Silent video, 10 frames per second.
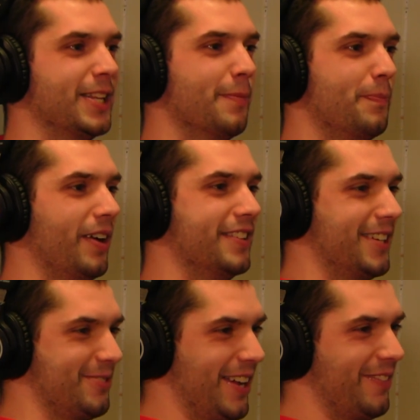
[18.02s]
butt and tells me
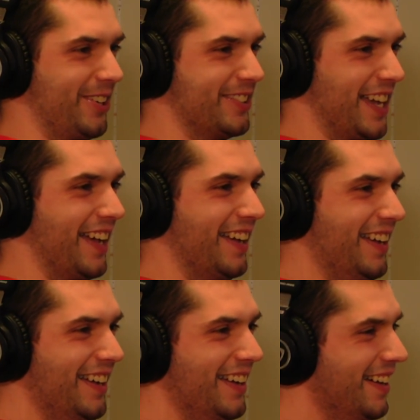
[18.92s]
have a good day. Have
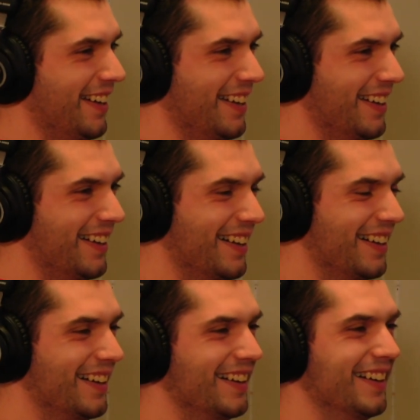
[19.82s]
a good day,
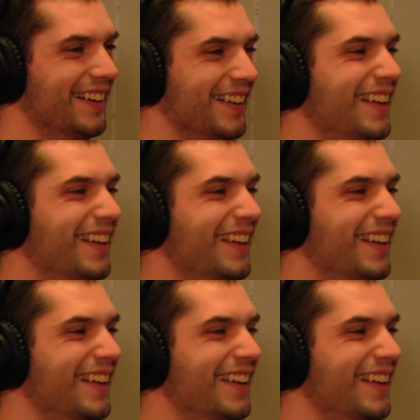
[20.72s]
son.